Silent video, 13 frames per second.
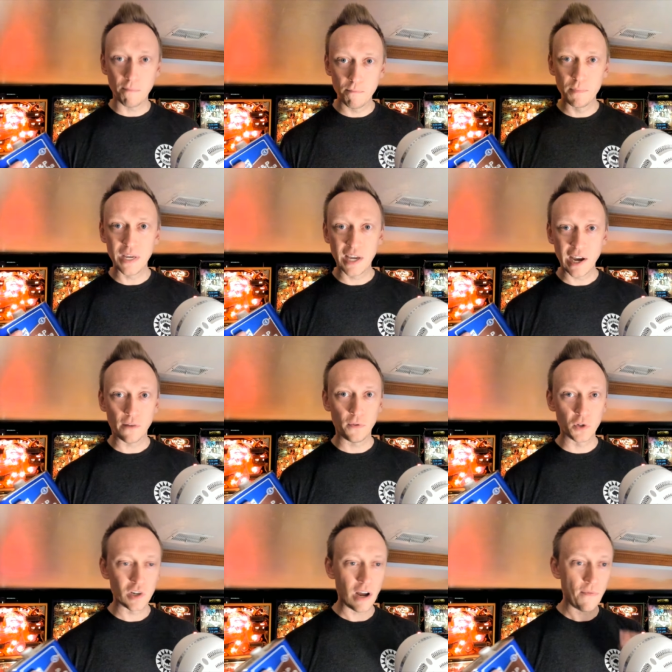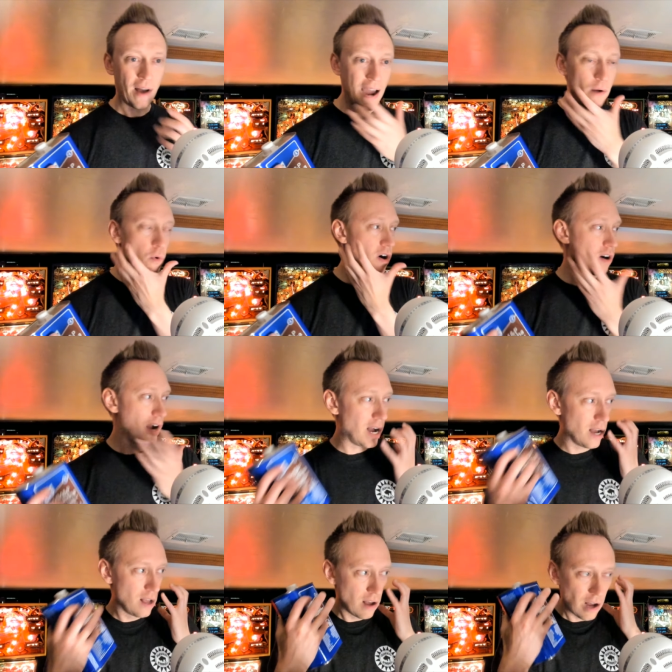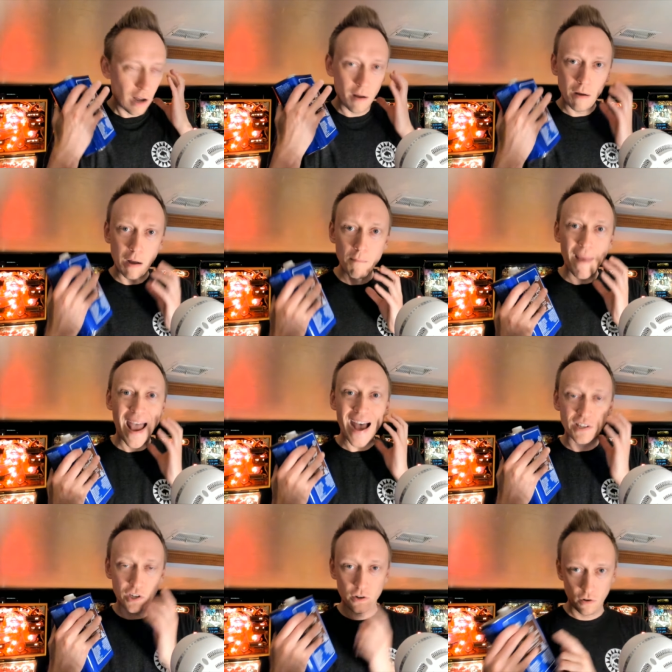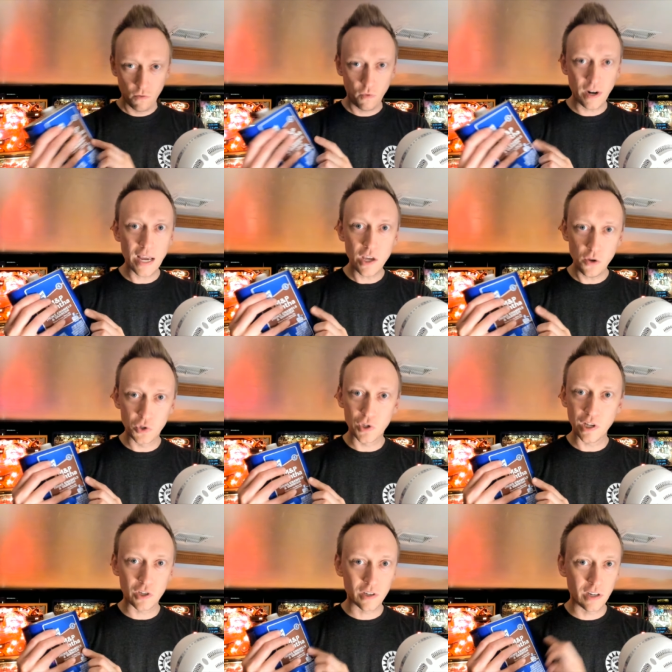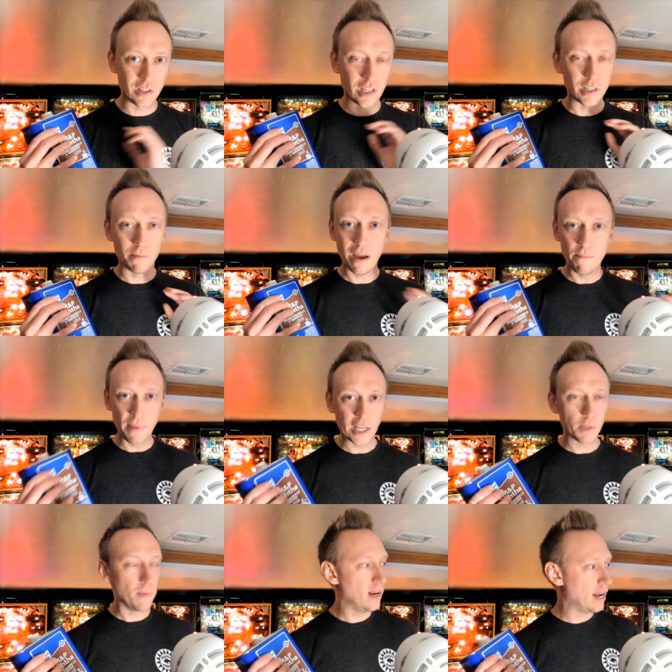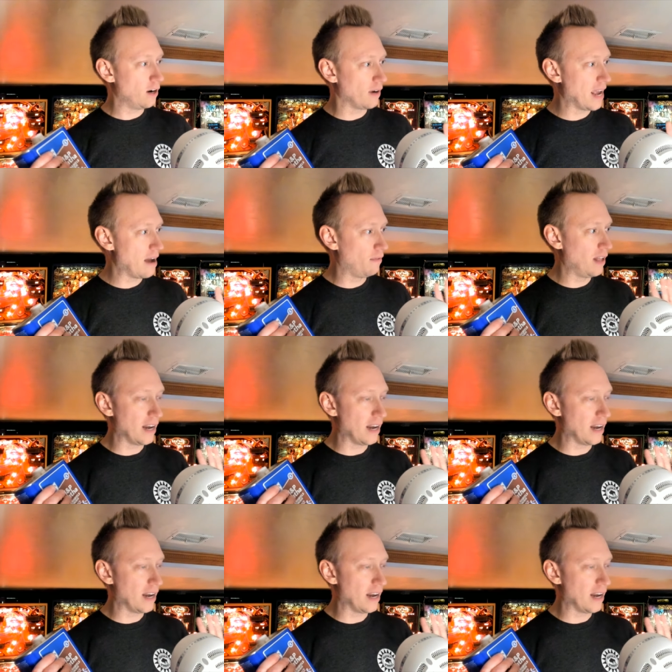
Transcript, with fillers: be careful stuff. I wear a mask when I use this because it's in my basement. I don't have a lot